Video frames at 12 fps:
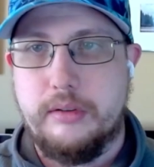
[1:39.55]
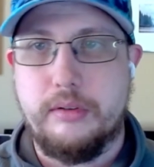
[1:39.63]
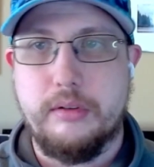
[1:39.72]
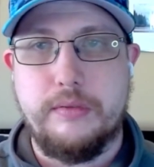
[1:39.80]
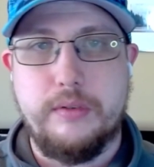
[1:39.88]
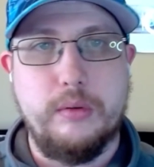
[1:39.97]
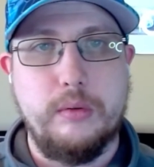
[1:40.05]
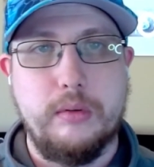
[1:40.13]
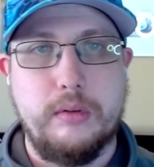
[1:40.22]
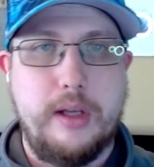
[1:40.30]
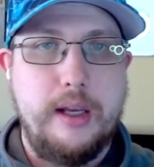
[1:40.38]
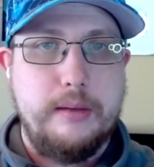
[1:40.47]
So if you
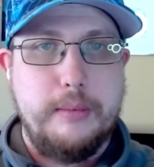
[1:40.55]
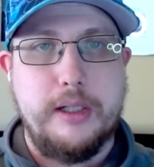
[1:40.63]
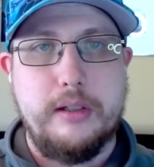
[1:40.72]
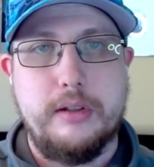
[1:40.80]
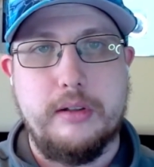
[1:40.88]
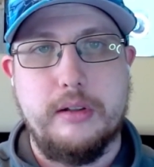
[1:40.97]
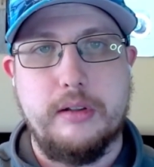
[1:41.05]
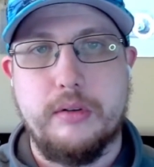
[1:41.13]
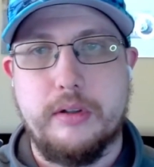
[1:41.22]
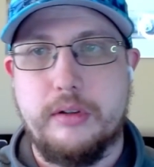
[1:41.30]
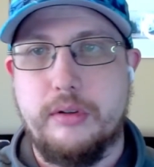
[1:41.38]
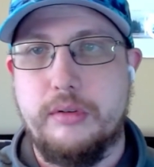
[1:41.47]
can't make it to the
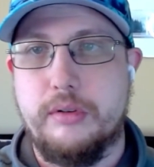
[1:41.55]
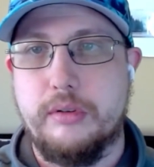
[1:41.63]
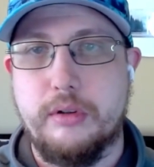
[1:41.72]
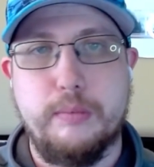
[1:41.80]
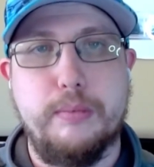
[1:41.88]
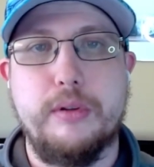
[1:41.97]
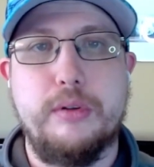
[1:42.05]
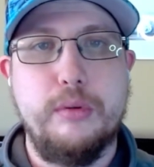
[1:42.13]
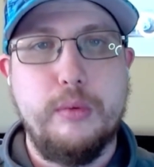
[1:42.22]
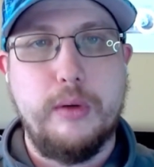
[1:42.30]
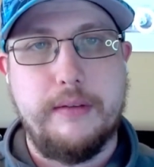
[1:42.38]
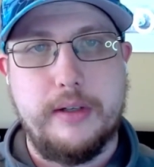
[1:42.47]
Cortex users group but
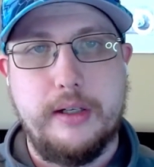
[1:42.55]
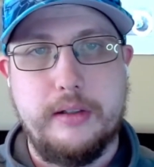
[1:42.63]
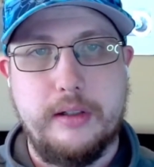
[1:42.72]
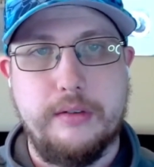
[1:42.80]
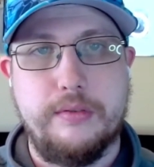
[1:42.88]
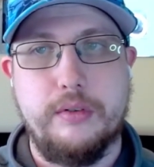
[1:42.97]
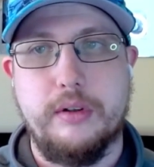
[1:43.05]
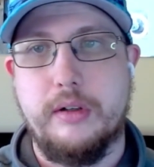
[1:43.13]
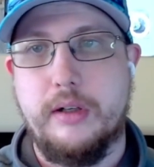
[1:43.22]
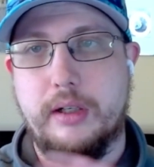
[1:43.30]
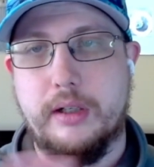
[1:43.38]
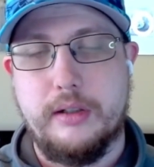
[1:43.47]
do have an idea for
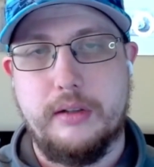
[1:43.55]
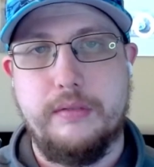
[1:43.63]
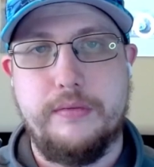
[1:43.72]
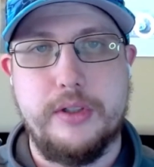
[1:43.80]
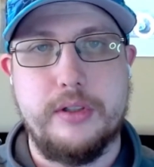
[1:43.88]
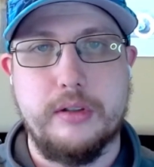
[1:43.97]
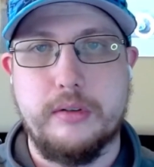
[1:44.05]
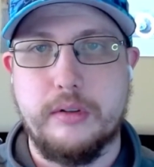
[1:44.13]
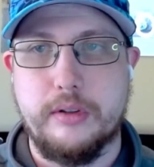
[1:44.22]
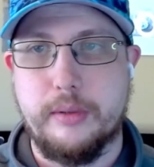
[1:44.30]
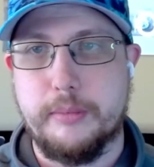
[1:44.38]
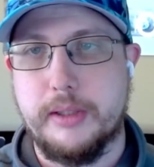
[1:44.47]
a feature
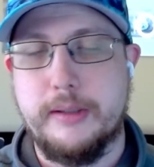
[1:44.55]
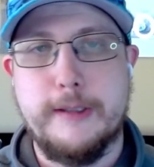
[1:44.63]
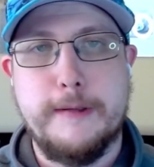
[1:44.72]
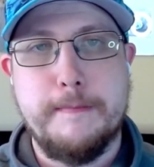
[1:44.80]
or something,